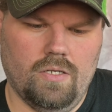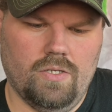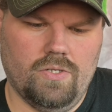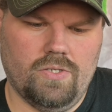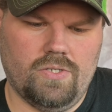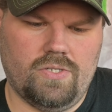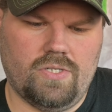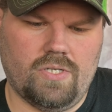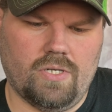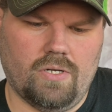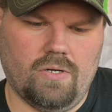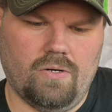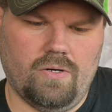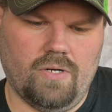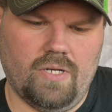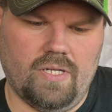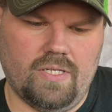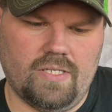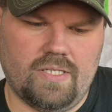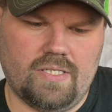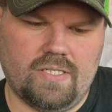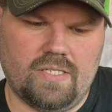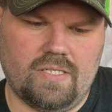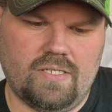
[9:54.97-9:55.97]
So
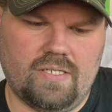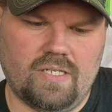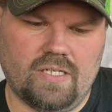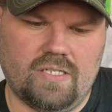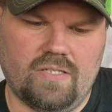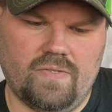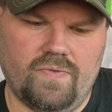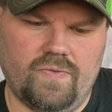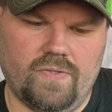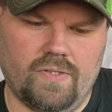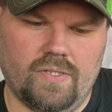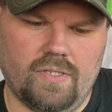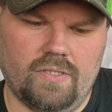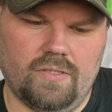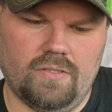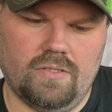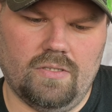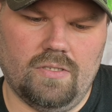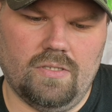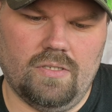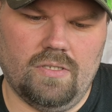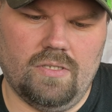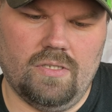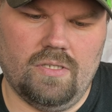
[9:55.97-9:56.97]
it's 6 foot,
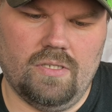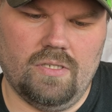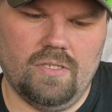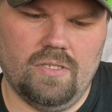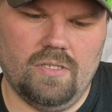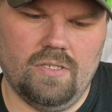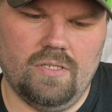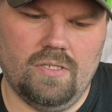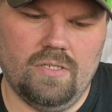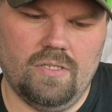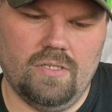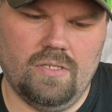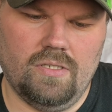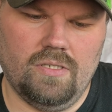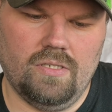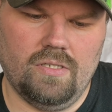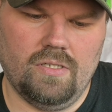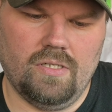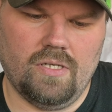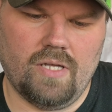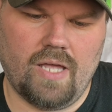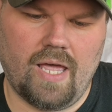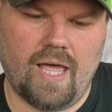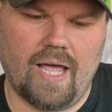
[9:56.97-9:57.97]

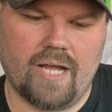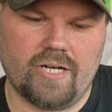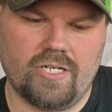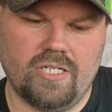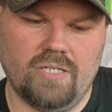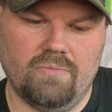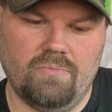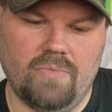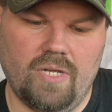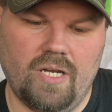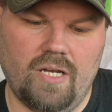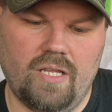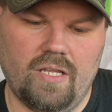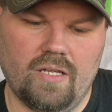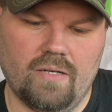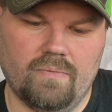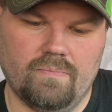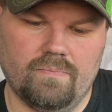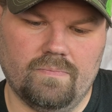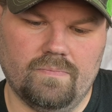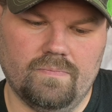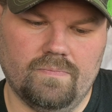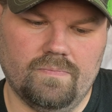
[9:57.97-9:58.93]
action medium,